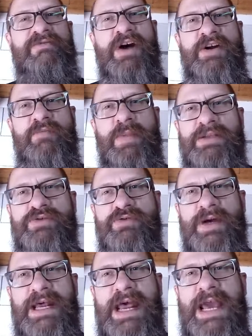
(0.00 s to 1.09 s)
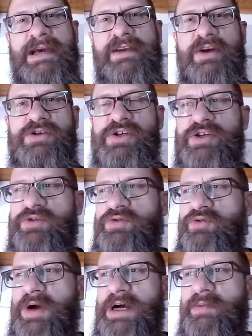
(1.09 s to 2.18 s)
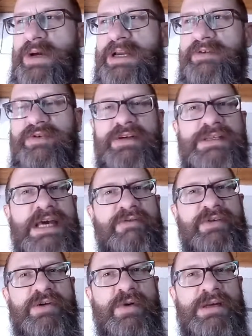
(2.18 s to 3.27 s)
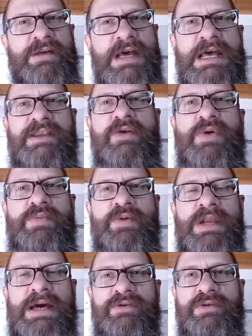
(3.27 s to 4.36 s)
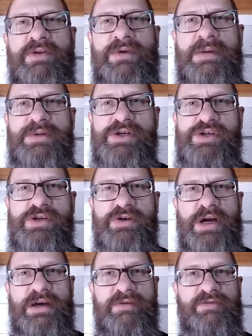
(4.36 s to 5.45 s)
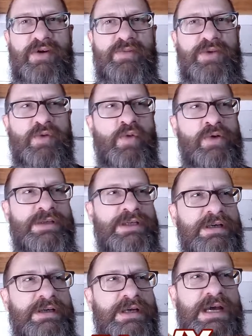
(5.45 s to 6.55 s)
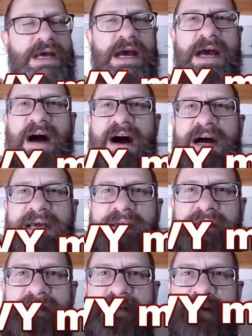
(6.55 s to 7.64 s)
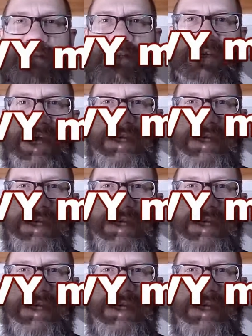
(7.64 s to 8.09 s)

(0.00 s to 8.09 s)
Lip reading: environmental and an ecological benefit to everyone, that we pull out all the rubbish from the water. Iron is going to